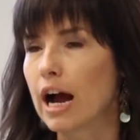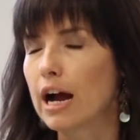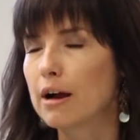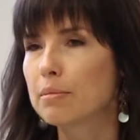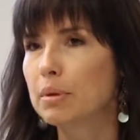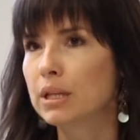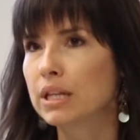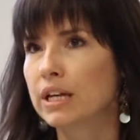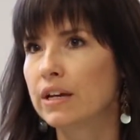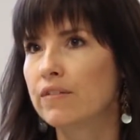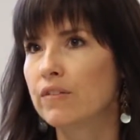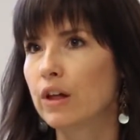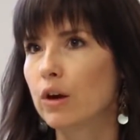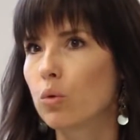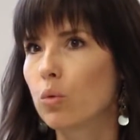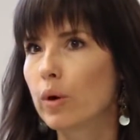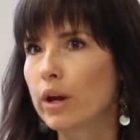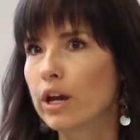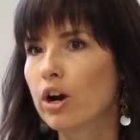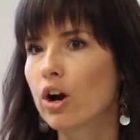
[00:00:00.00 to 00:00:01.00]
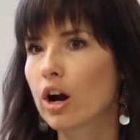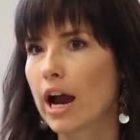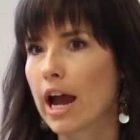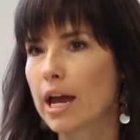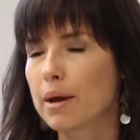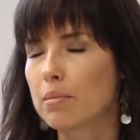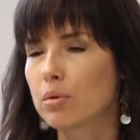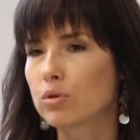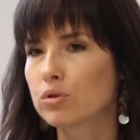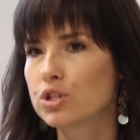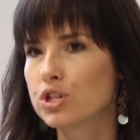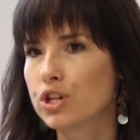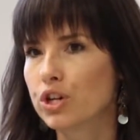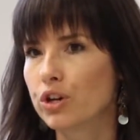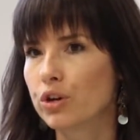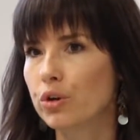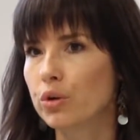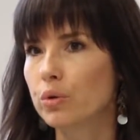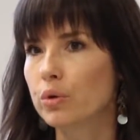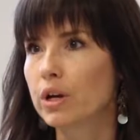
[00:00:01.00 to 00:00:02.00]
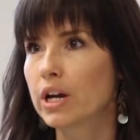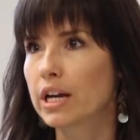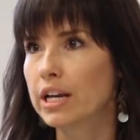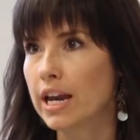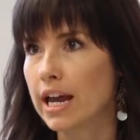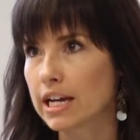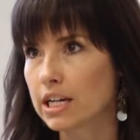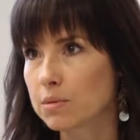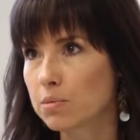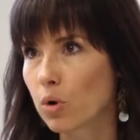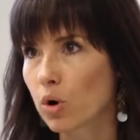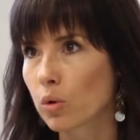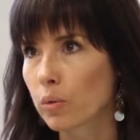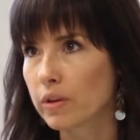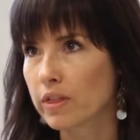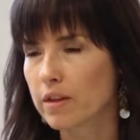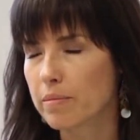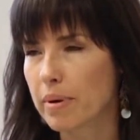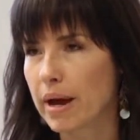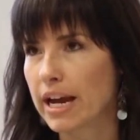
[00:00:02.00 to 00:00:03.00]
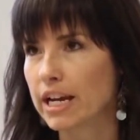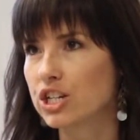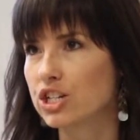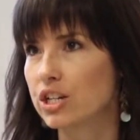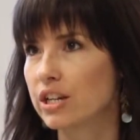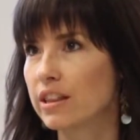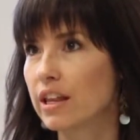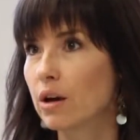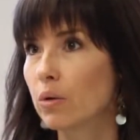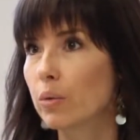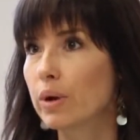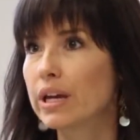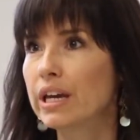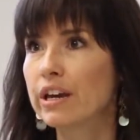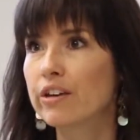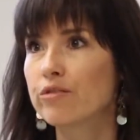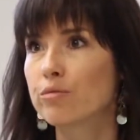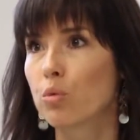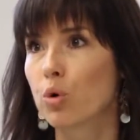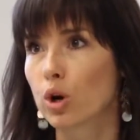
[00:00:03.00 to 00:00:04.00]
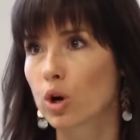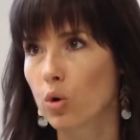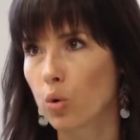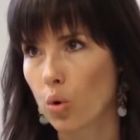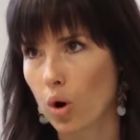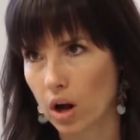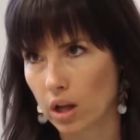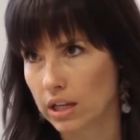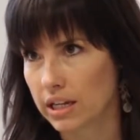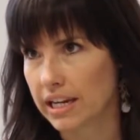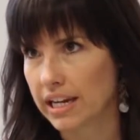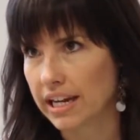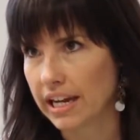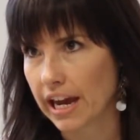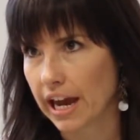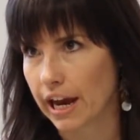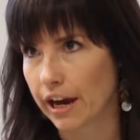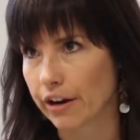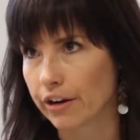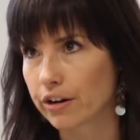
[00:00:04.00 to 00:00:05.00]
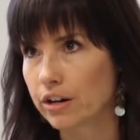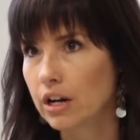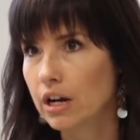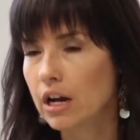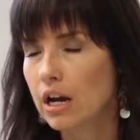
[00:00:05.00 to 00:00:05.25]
I believe that we are able to connect more with the patient, that we give more quality care